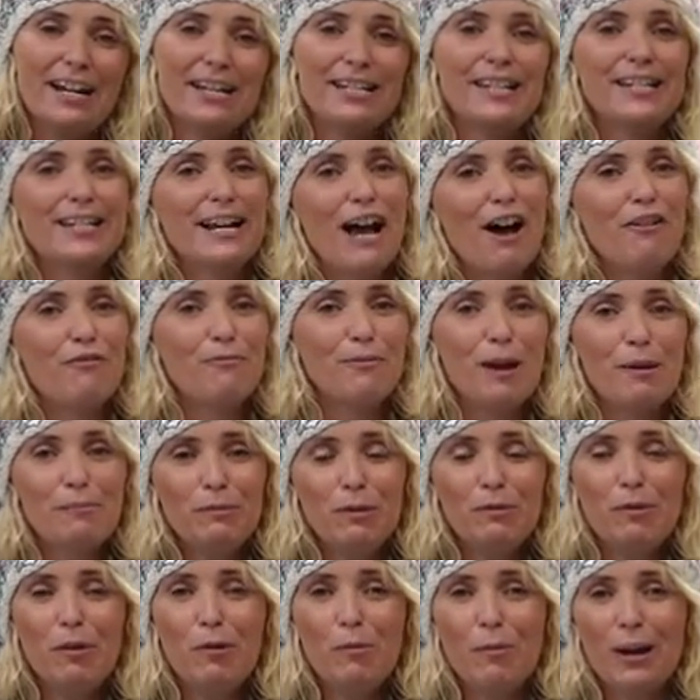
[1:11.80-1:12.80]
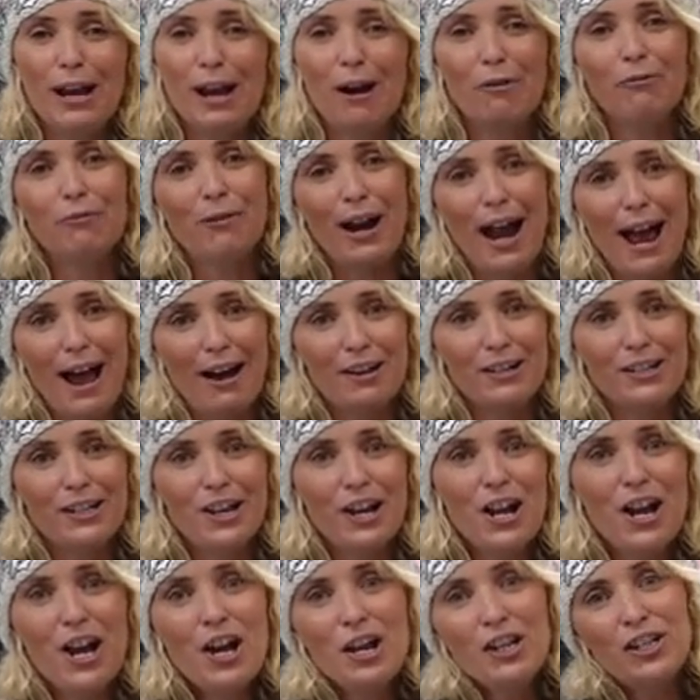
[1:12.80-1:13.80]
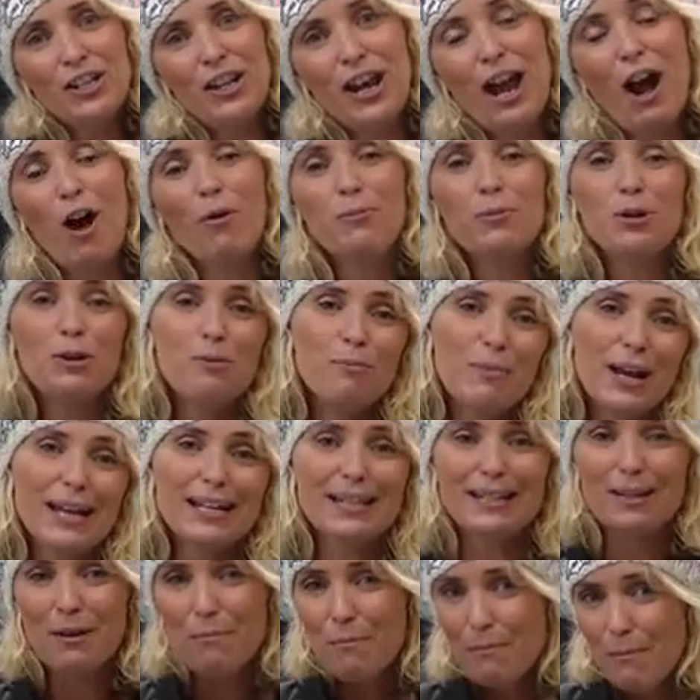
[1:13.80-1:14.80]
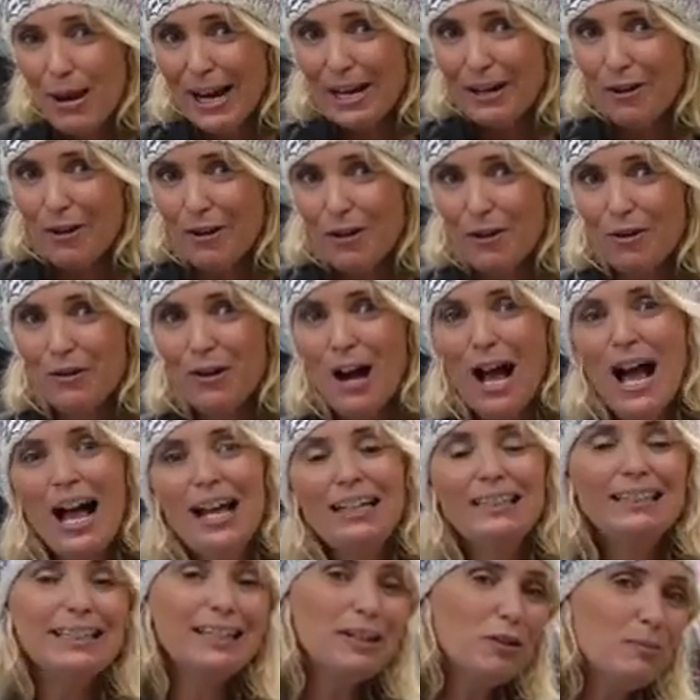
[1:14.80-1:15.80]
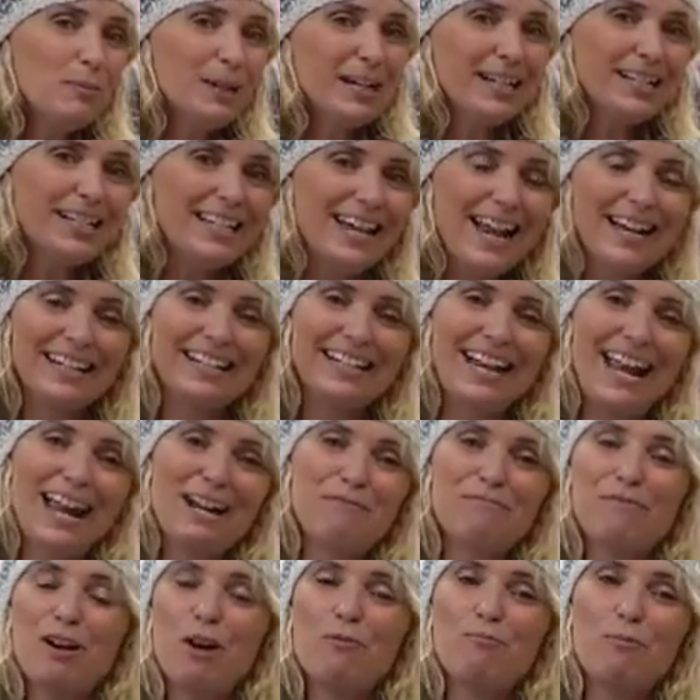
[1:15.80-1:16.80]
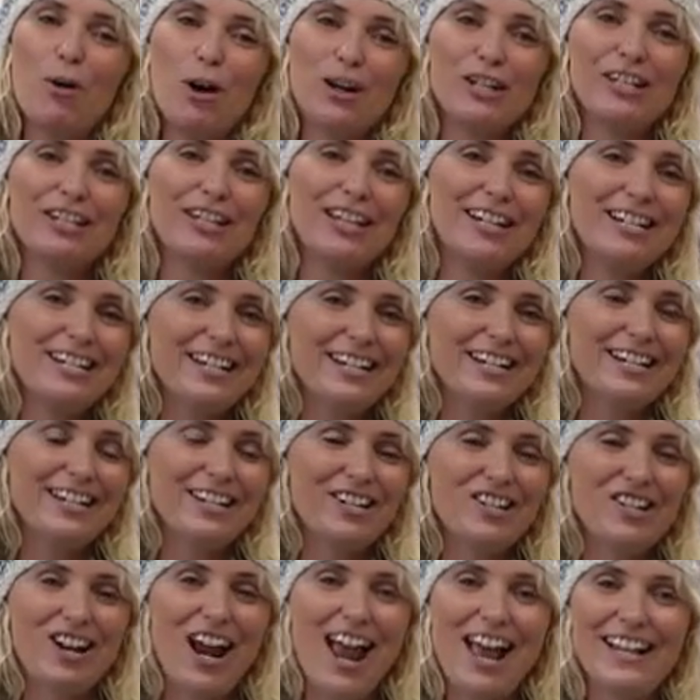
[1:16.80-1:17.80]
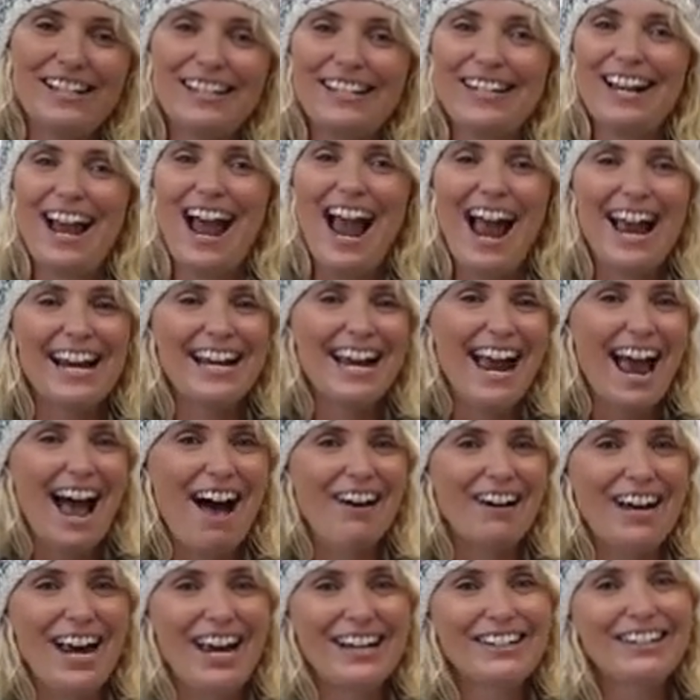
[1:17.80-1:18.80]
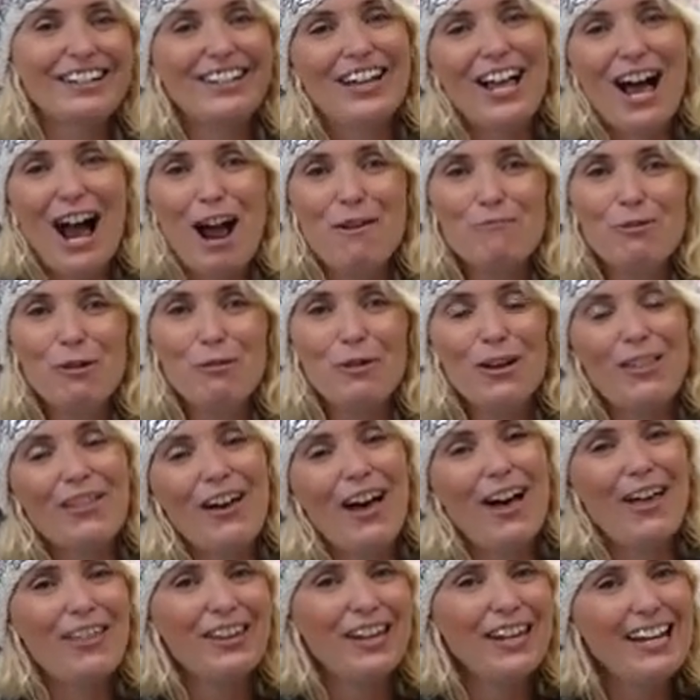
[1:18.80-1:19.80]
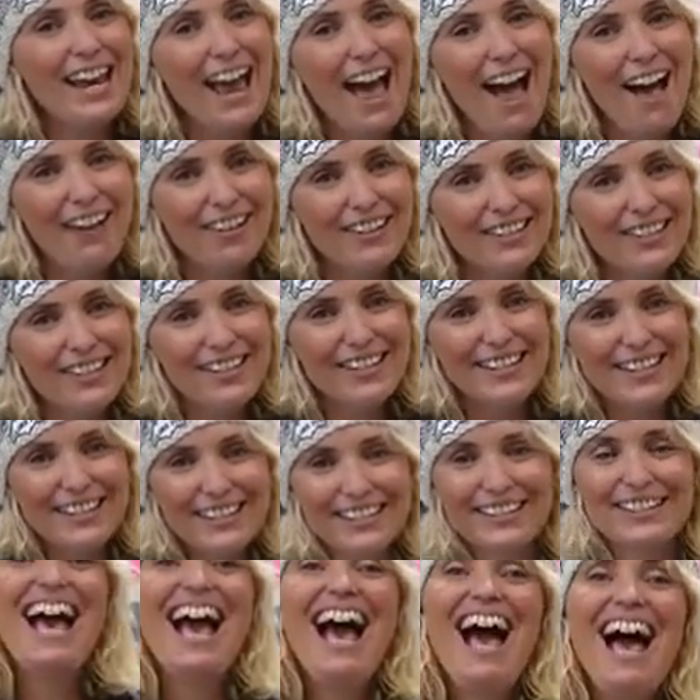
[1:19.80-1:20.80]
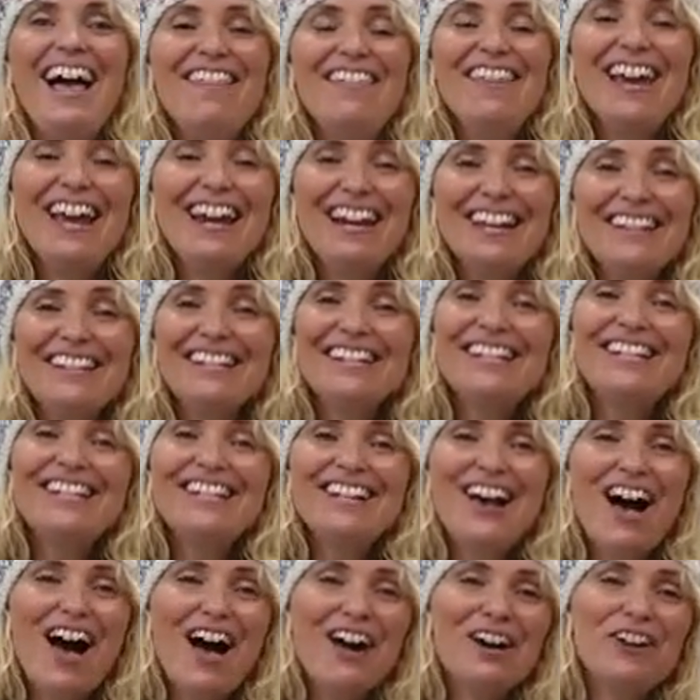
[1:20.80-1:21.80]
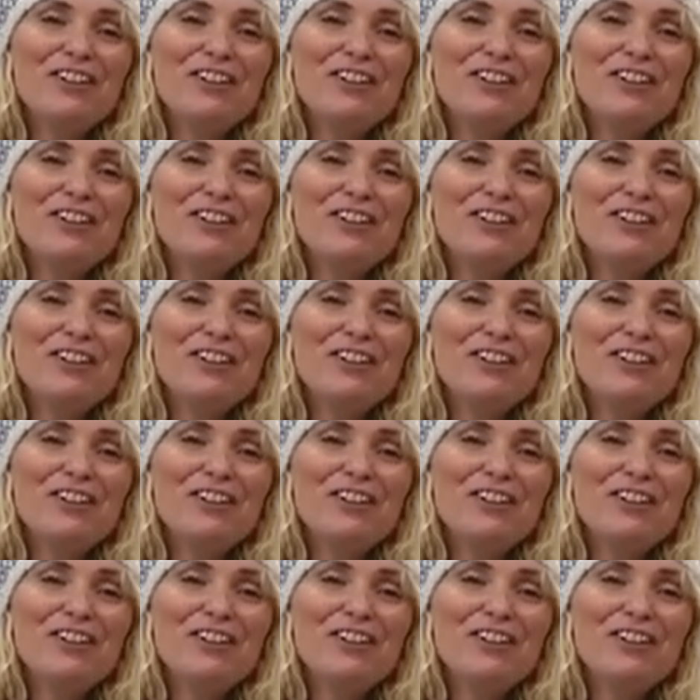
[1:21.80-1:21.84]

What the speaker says: a staff member will be around to help you mix and mingle. A little bit of technique, but mostly just a chance to hang out and climb with other gals. And then at the start